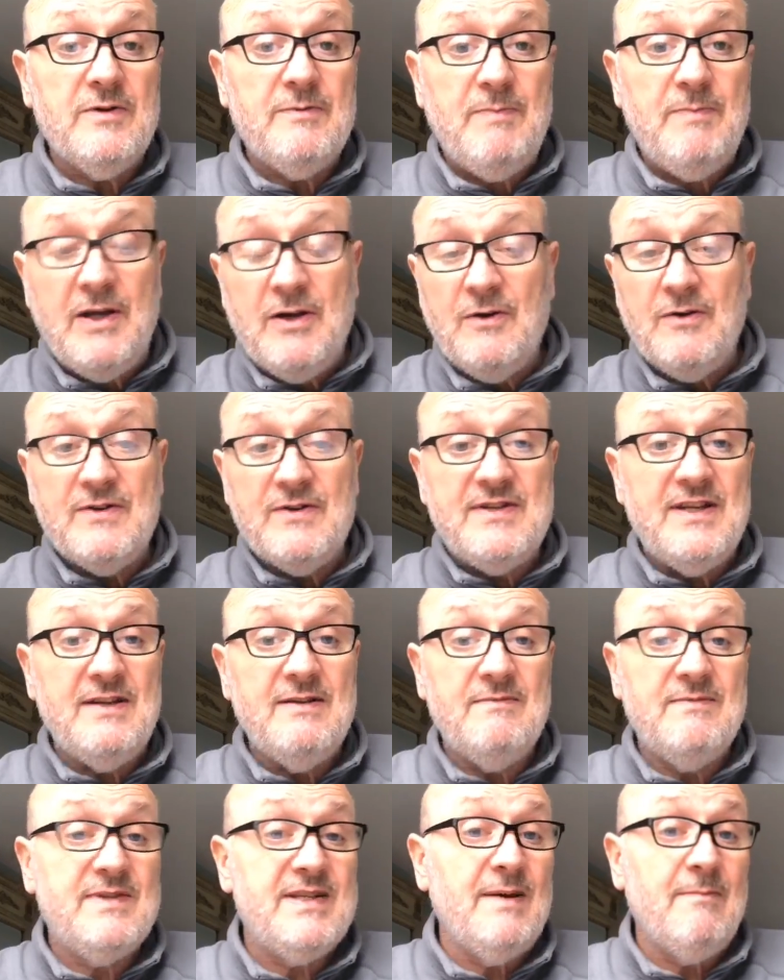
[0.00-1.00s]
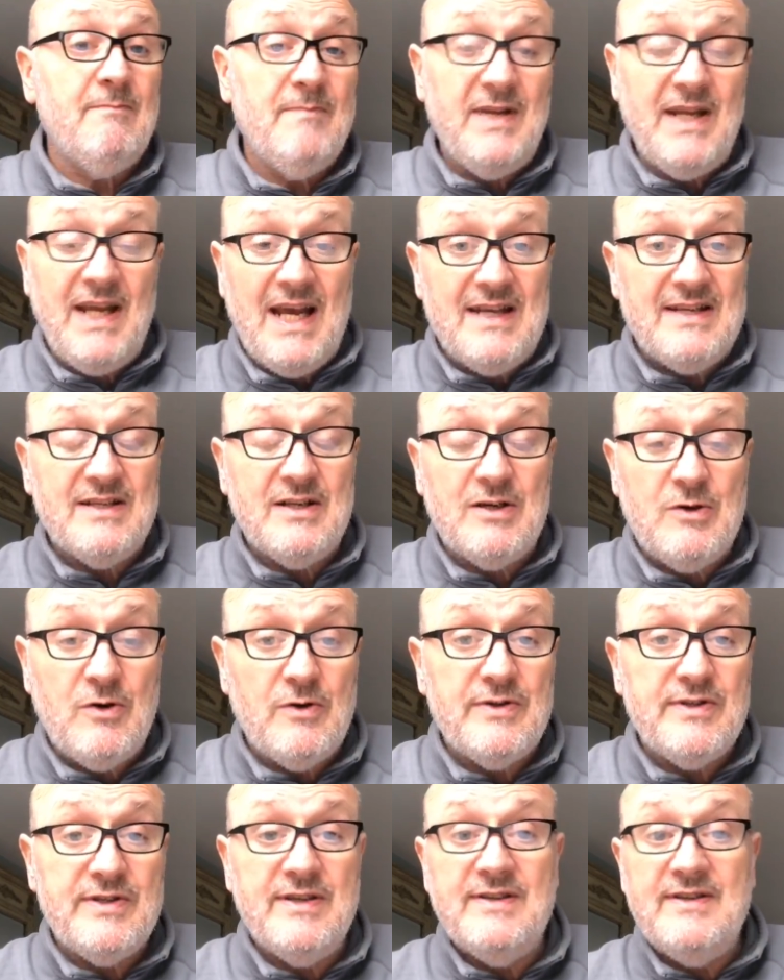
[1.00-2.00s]
because somebody hasn't
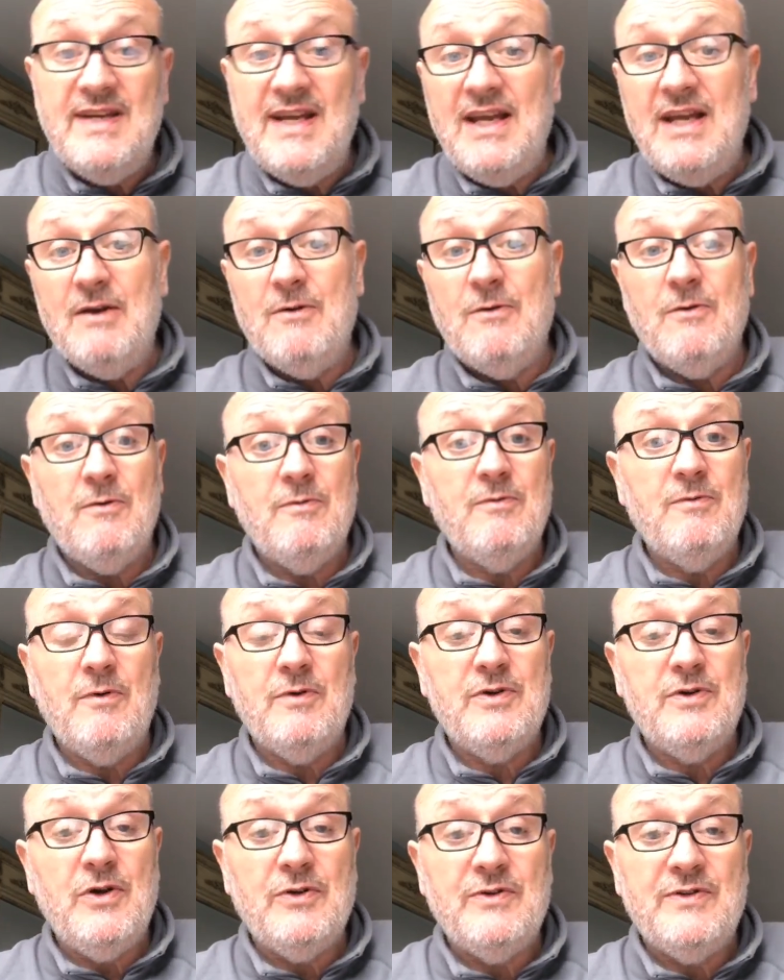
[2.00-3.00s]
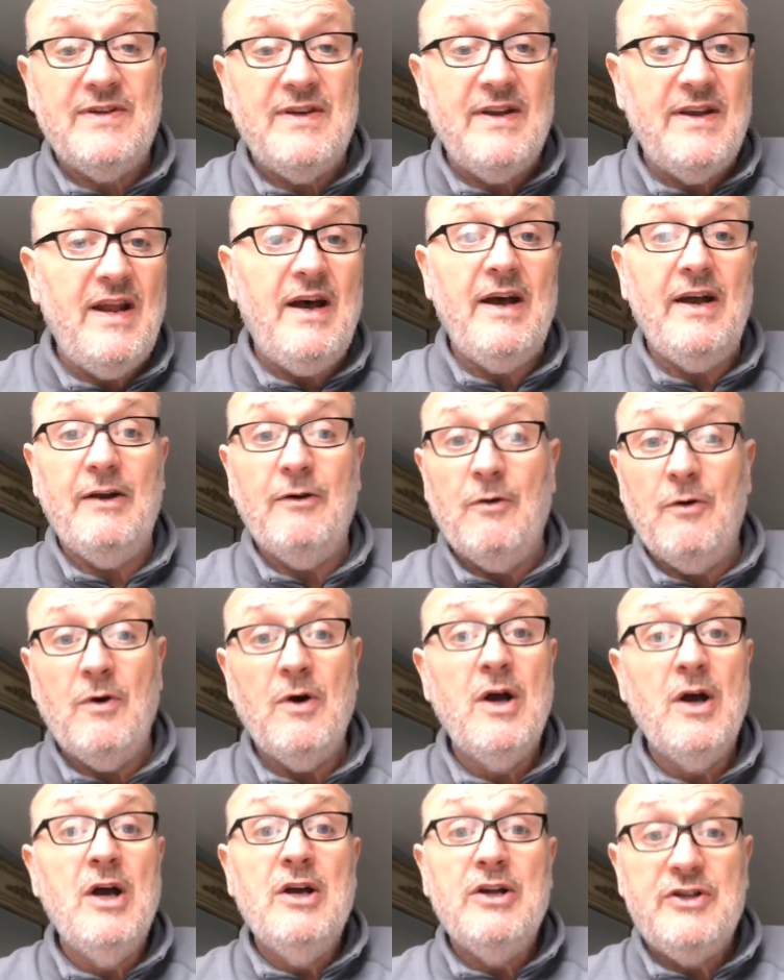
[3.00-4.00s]
crossed a T or dotted an I or
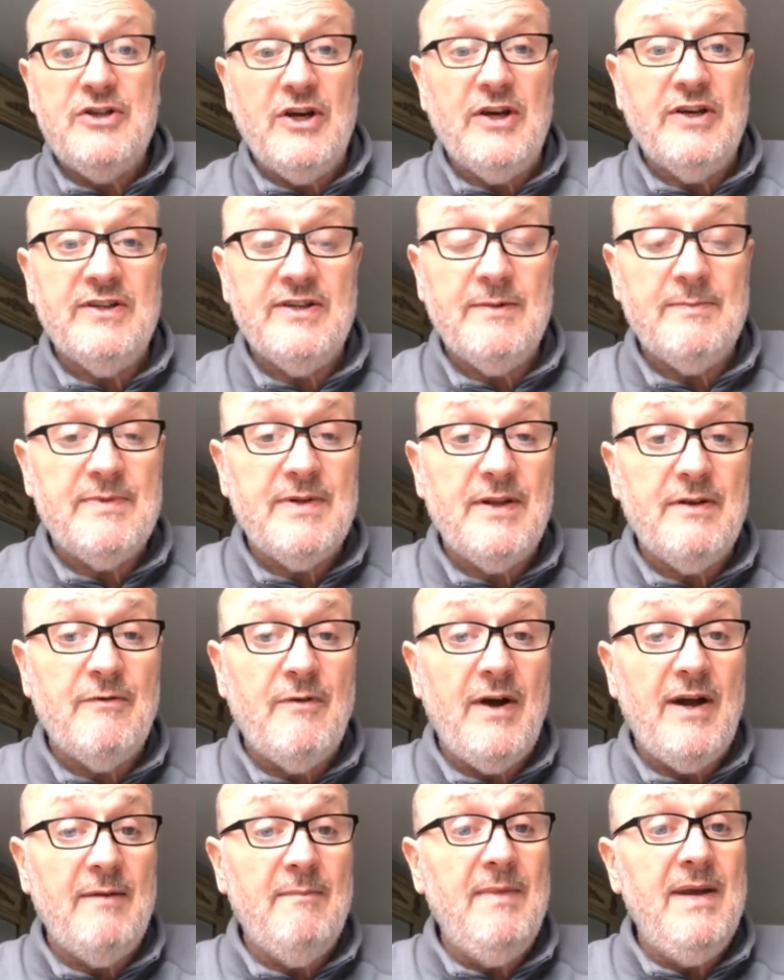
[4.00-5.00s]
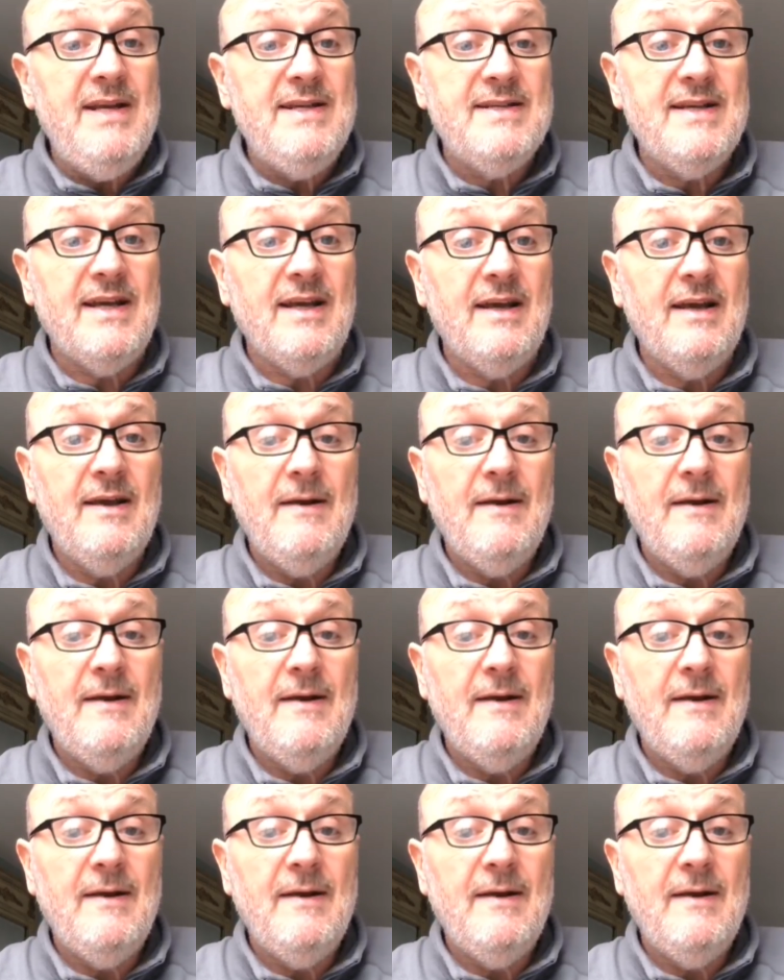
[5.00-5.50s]
turned up to the right meeting.